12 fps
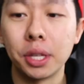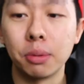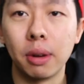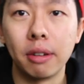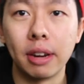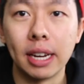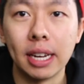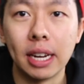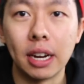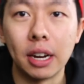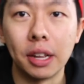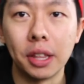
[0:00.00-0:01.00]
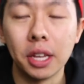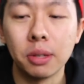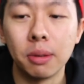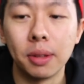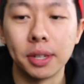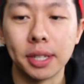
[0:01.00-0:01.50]
this one right here?
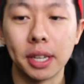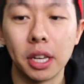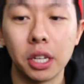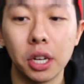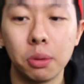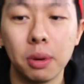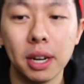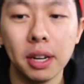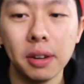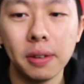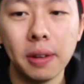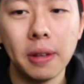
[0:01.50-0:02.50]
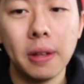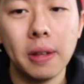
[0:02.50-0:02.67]
This one looks like a good one.